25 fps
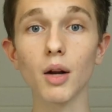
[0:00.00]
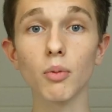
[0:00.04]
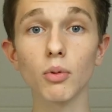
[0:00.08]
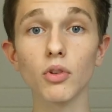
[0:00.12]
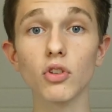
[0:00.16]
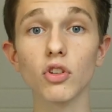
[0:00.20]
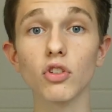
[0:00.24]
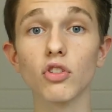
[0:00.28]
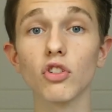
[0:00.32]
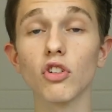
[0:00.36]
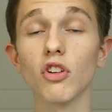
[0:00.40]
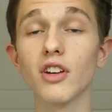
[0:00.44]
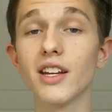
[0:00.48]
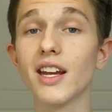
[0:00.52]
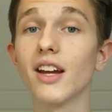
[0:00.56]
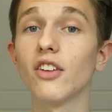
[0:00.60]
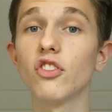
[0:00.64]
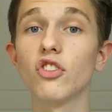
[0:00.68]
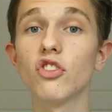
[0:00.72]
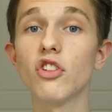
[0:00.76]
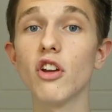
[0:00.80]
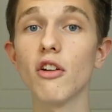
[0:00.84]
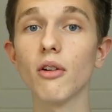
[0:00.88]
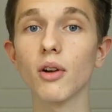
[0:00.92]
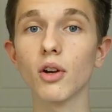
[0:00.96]
I Want to Study
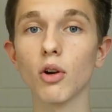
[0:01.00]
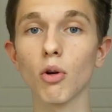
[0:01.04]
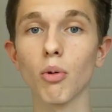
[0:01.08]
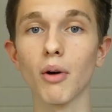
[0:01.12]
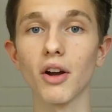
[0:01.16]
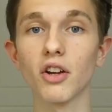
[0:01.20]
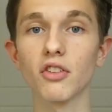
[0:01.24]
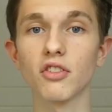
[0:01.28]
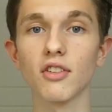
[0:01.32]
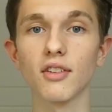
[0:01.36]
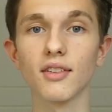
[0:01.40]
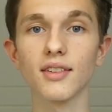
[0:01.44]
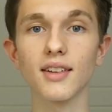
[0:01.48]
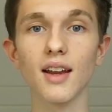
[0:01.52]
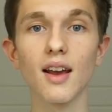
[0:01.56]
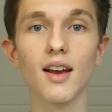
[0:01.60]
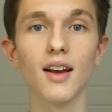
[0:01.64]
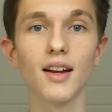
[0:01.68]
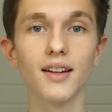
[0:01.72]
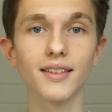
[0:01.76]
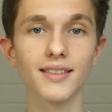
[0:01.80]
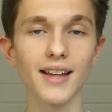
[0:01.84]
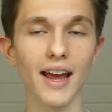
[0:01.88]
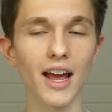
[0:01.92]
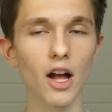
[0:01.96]
Engineering questions
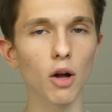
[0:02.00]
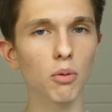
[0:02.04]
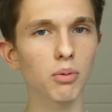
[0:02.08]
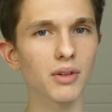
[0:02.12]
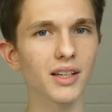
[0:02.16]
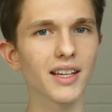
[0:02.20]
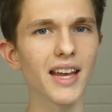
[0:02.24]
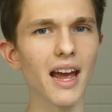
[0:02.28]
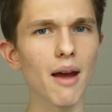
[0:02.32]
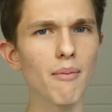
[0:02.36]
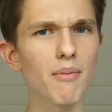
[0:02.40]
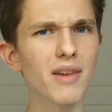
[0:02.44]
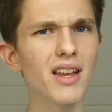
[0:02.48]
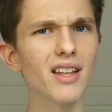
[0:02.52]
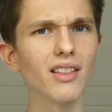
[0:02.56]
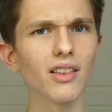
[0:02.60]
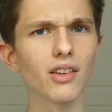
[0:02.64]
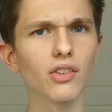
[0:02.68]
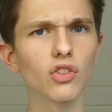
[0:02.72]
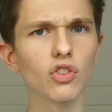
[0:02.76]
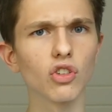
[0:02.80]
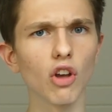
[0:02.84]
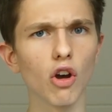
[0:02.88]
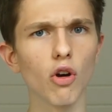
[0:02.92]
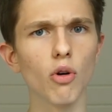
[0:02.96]
to help get me in
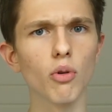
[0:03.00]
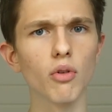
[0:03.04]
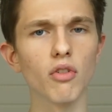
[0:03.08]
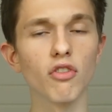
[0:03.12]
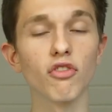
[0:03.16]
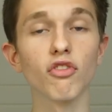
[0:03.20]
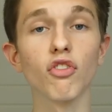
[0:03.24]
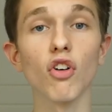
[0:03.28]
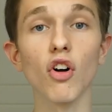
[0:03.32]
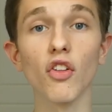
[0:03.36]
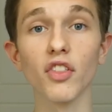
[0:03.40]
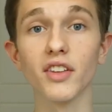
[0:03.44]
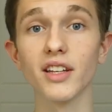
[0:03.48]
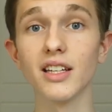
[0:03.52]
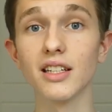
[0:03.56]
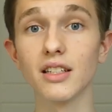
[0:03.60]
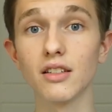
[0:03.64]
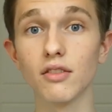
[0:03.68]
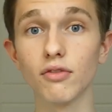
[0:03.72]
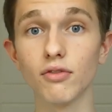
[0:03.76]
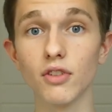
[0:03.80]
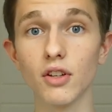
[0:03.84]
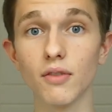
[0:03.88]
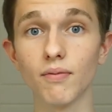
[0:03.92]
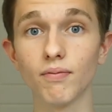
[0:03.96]
the zone for the
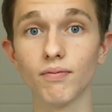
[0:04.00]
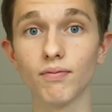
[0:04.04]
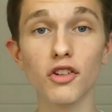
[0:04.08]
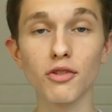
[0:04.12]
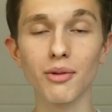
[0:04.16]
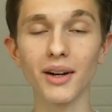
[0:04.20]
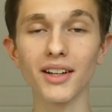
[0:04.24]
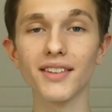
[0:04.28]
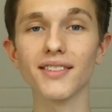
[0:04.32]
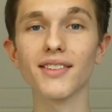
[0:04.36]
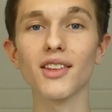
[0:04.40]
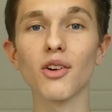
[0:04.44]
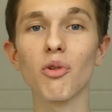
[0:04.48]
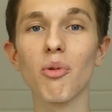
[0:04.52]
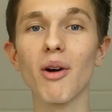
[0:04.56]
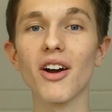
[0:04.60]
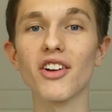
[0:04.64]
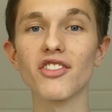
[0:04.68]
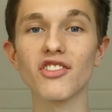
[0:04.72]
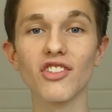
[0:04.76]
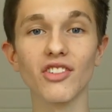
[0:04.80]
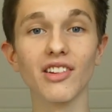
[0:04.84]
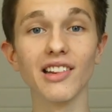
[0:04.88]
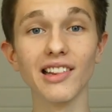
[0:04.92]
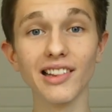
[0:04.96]
interview. To answer the
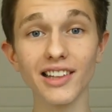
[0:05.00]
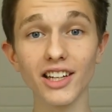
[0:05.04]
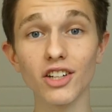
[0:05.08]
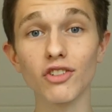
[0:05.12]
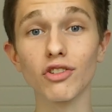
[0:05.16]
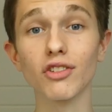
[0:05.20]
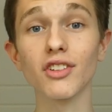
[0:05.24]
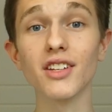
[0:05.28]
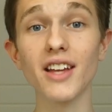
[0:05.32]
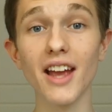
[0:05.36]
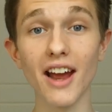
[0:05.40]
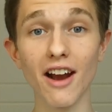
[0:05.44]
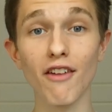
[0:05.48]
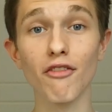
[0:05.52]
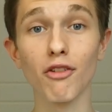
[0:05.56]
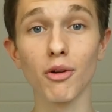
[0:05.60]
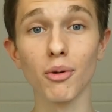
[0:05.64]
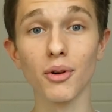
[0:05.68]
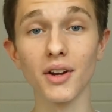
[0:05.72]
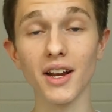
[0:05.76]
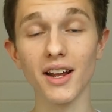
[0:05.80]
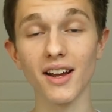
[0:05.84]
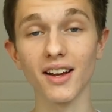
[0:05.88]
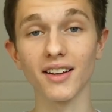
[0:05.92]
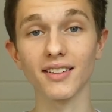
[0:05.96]
question literally
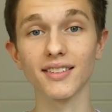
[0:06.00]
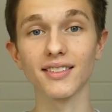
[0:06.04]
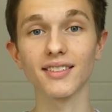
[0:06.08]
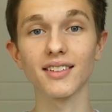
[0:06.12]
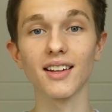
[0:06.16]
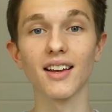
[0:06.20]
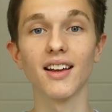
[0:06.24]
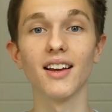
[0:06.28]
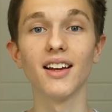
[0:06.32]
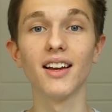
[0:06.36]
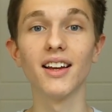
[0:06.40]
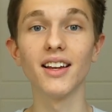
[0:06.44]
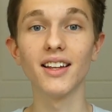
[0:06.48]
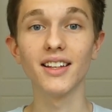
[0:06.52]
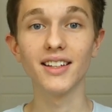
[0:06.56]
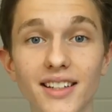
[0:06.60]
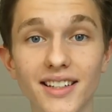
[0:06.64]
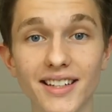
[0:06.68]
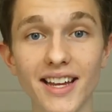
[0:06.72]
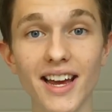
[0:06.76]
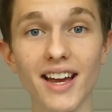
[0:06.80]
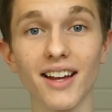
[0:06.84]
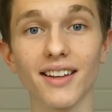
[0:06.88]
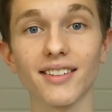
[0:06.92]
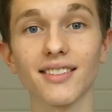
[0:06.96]
everyone asks,
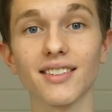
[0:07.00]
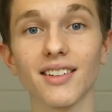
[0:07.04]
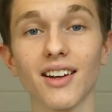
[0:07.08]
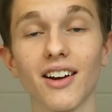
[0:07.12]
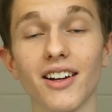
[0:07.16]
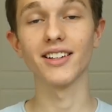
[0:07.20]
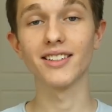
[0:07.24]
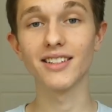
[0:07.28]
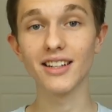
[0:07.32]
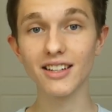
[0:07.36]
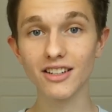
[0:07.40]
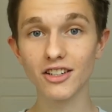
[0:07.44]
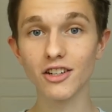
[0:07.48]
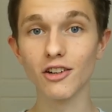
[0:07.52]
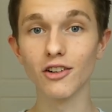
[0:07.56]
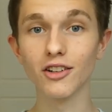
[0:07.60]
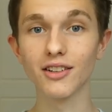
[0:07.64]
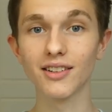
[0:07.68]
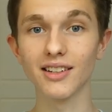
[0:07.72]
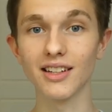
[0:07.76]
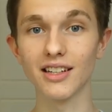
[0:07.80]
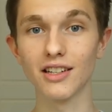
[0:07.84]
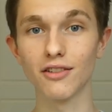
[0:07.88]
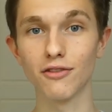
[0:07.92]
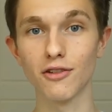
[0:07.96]
yes, I did go
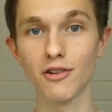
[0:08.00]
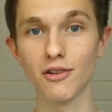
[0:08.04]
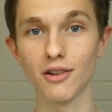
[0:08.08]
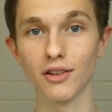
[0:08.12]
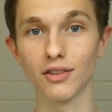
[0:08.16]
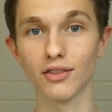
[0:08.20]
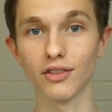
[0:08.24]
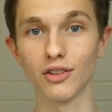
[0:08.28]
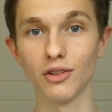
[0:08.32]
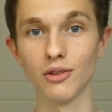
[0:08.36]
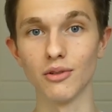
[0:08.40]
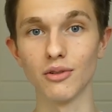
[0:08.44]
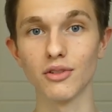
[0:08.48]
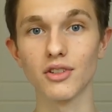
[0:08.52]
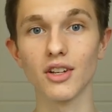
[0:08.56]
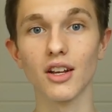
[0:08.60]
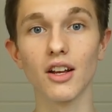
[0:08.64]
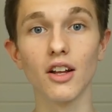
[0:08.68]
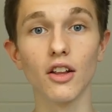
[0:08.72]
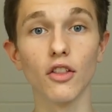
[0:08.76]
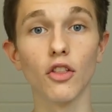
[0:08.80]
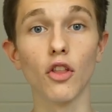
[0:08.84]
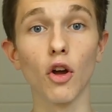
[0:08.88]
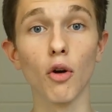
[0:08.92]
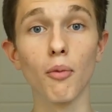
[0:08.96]
to the interview in a suit,
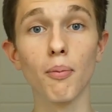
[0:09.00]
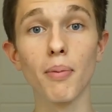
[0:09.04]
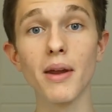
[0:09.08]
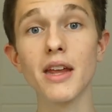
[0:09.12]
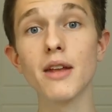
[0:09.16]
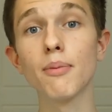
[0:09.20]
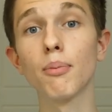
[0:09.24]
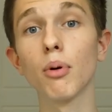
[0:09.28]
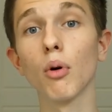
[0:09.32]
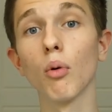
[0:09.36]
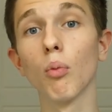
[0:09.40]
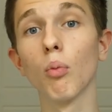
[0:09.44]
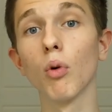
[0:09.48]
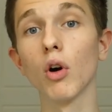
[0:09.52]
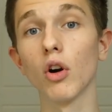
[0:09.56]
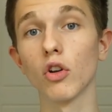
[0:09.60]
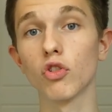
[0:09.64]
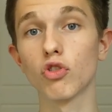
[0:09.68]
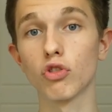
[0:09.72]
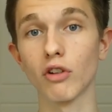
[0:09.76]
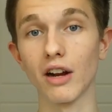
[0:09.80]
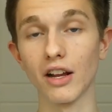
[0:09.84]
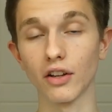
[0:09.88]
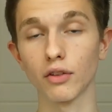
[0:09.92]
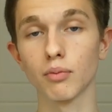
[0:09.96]
though people
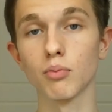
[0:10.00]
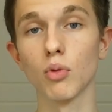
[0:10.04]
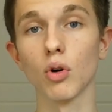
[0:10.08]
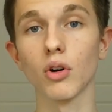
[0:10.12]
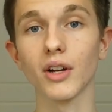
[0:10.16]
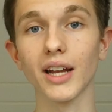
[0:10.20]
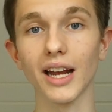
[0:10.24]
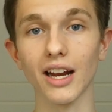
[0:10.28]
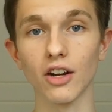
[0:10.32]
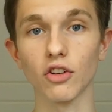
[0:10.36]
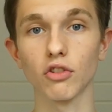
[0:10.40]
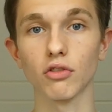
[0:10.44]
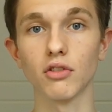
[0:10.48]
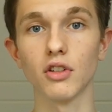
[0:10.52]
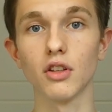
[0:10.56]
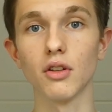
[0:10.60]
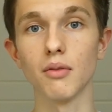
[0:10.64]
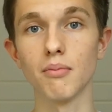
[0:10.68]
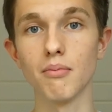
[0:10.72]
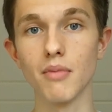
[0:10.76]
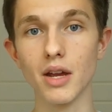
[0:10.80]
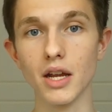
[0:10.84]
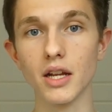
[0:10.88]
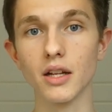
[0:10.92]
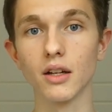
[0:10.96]
were dressed more casually
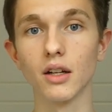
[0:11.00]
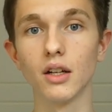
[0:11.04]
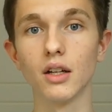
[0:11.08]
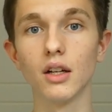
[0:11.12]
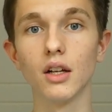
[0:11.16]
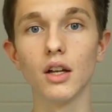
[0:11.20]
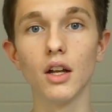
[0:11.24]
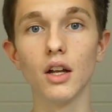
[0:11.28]
than me.